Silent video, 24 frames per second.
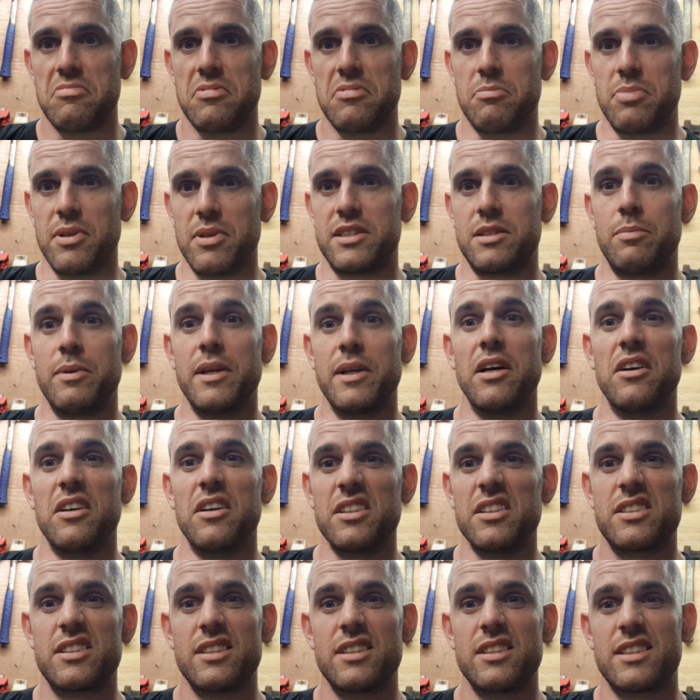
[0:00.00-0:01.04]
But to be
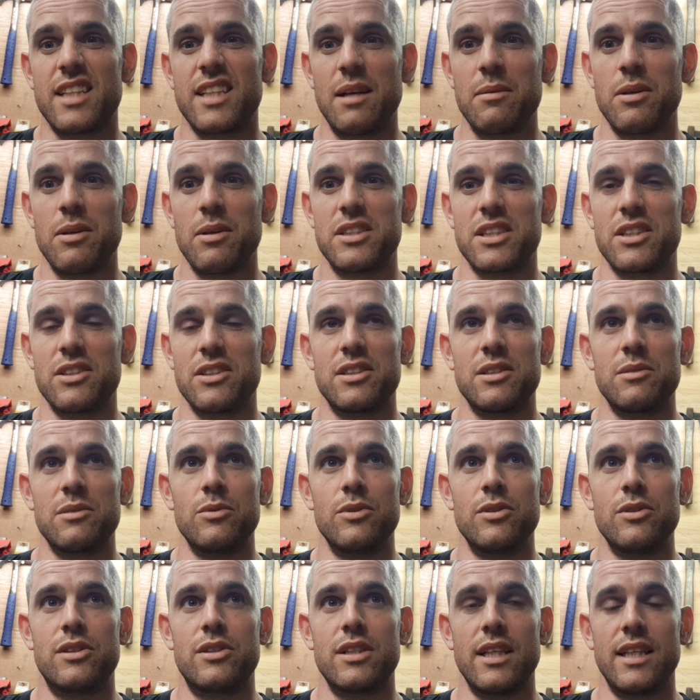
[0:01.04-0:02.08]
honest, stabilizing Aussie
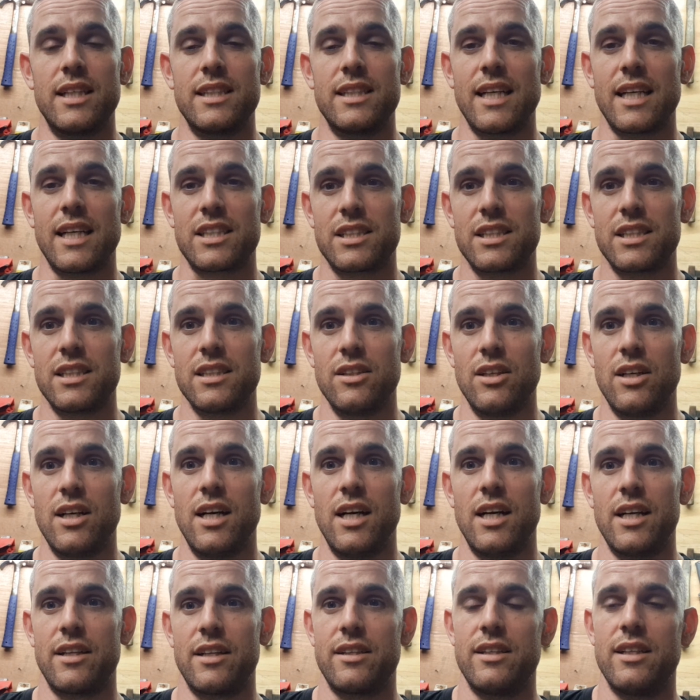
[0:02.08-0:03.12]
woods is actually a lot
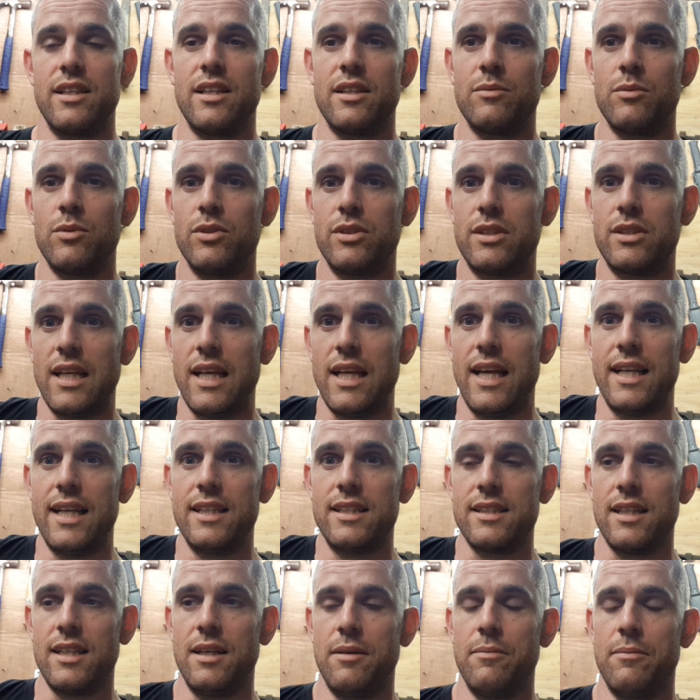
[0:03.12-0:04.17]
harder than other woods,
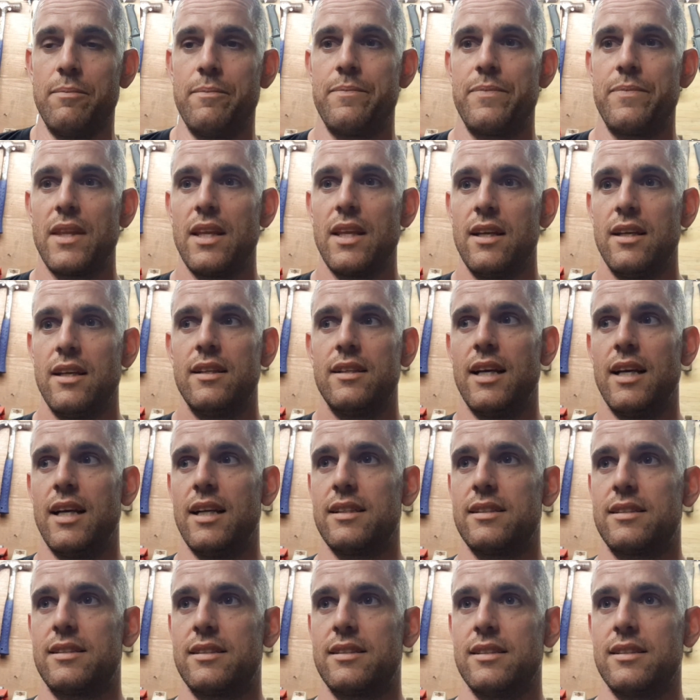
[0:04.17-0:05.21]
and
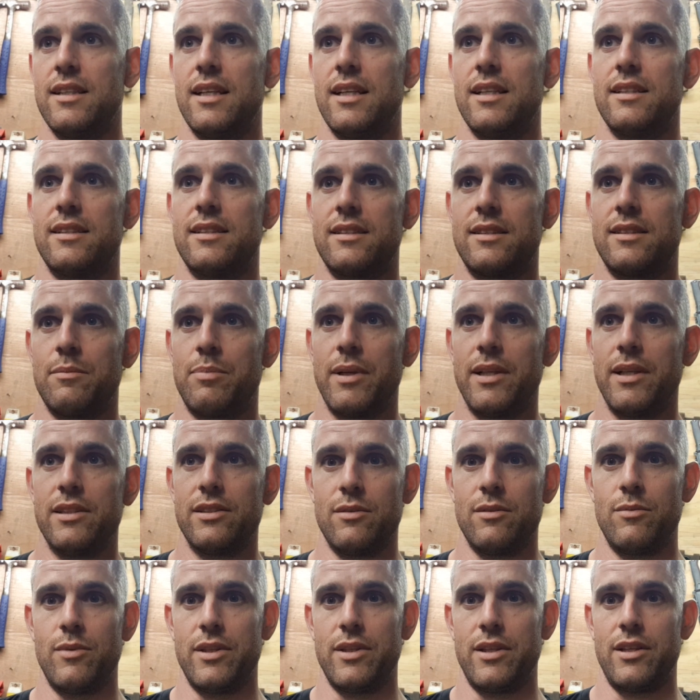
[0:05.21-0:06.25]
that depends
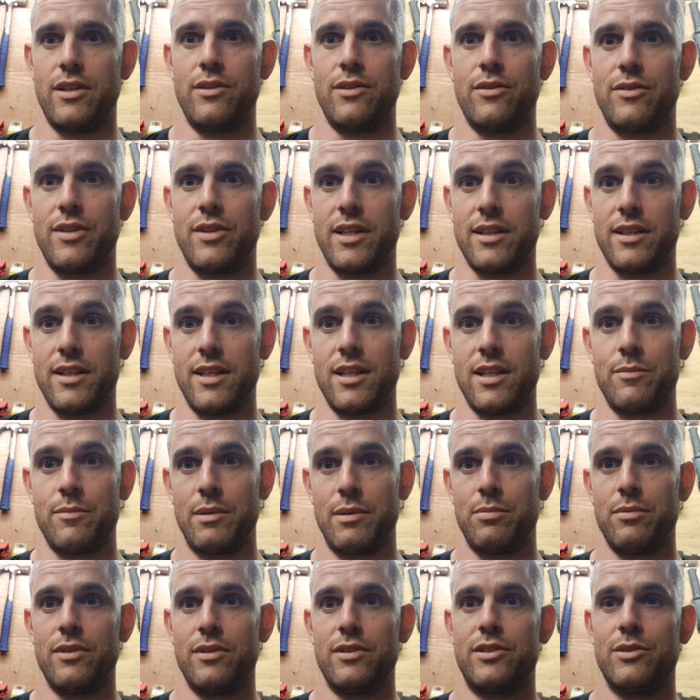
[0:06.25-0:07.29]
on whether you think that other
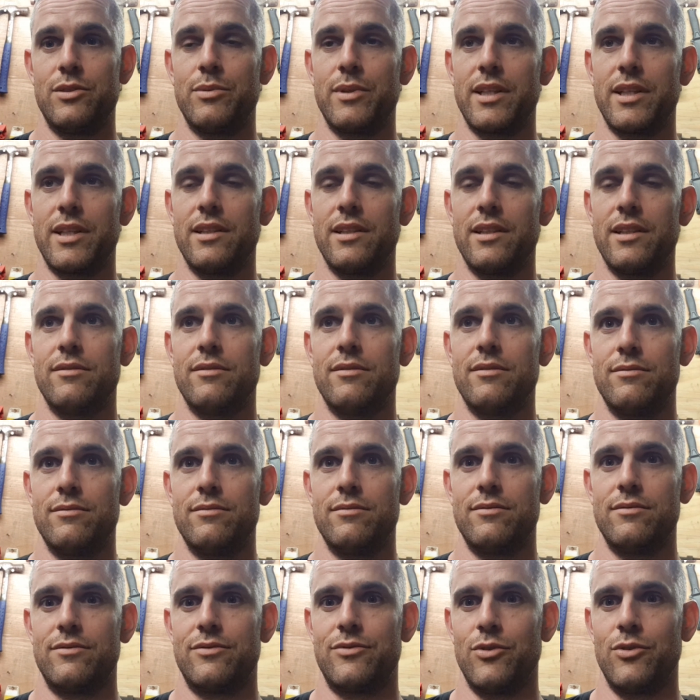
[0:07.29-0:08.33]
people are doing it
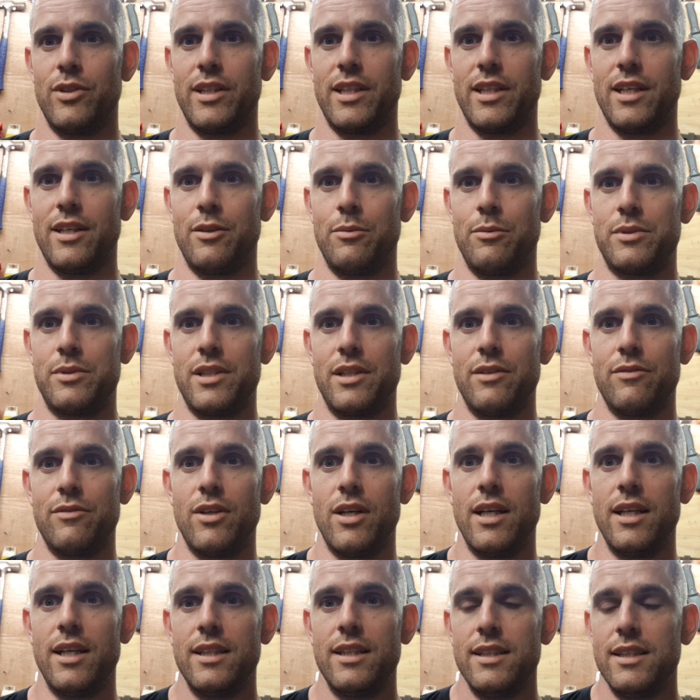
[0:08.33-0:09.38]
fully 100%
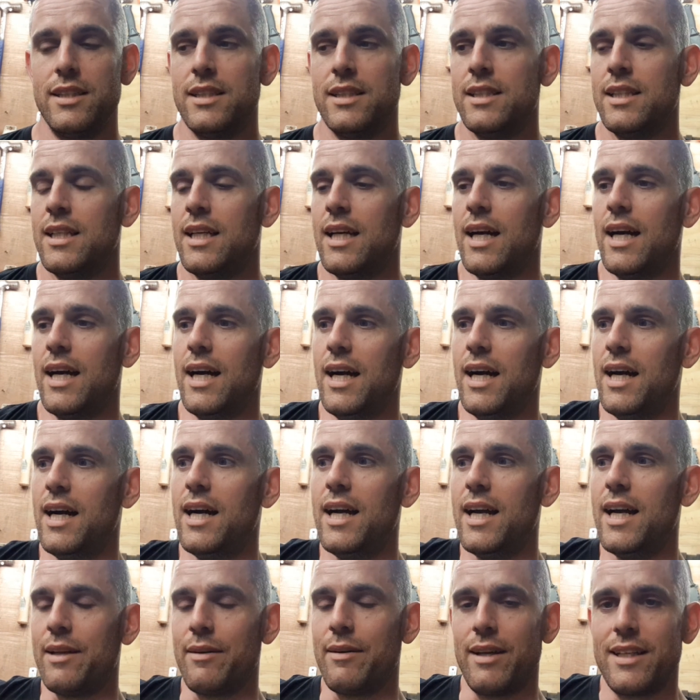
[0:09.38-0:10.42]
right.
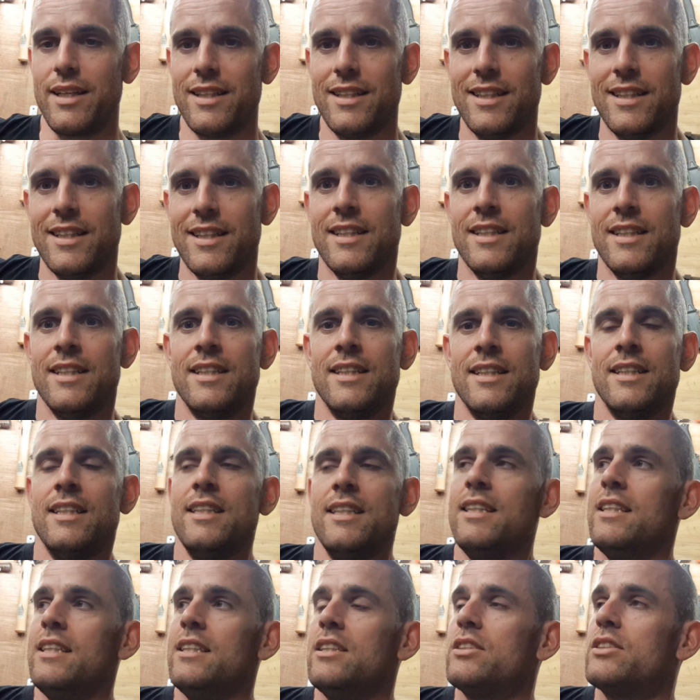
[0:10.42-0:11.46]
Anyway.
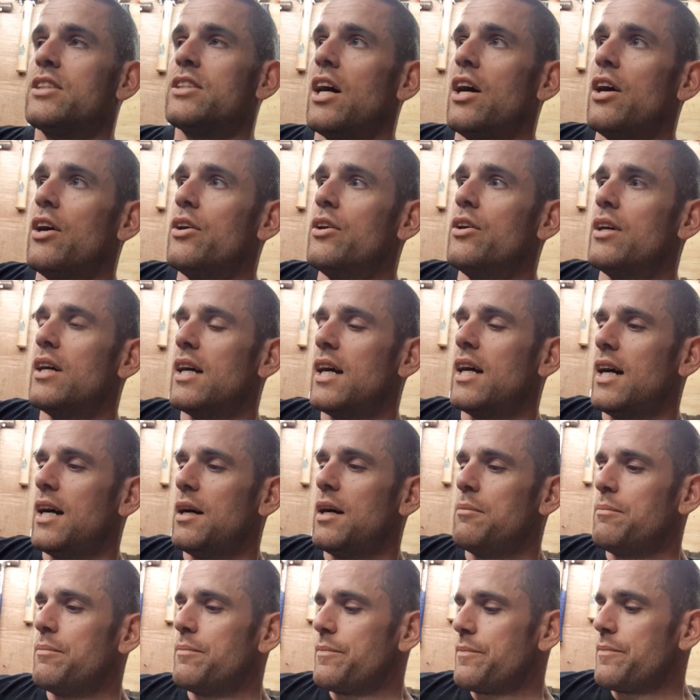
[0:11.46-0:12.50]
So,
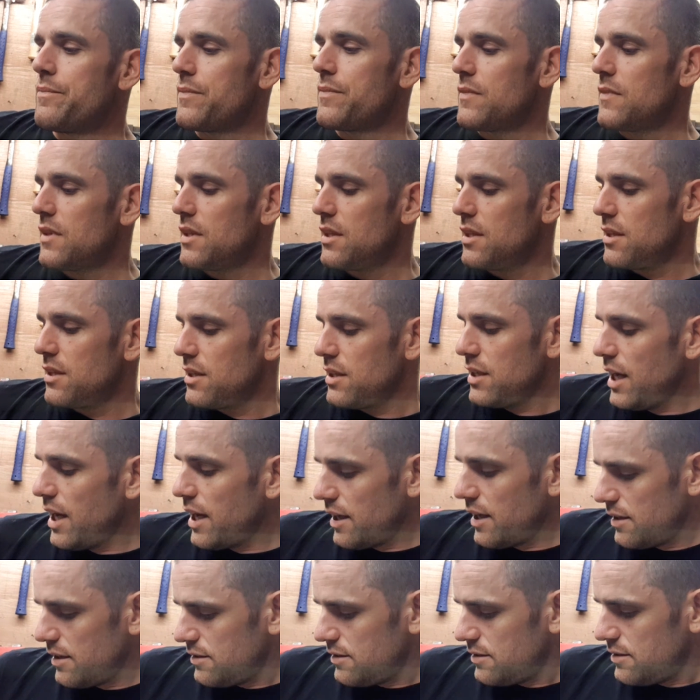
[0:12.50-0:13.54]

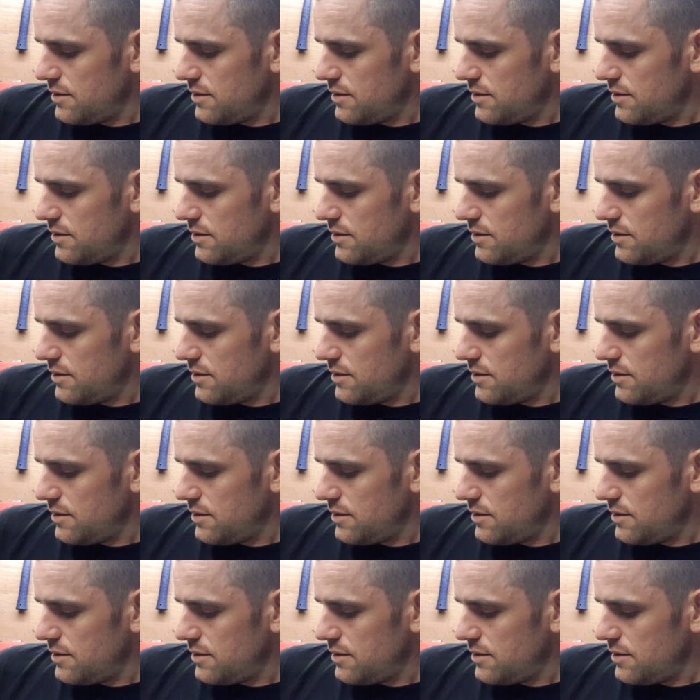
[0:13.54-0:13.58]
yeah.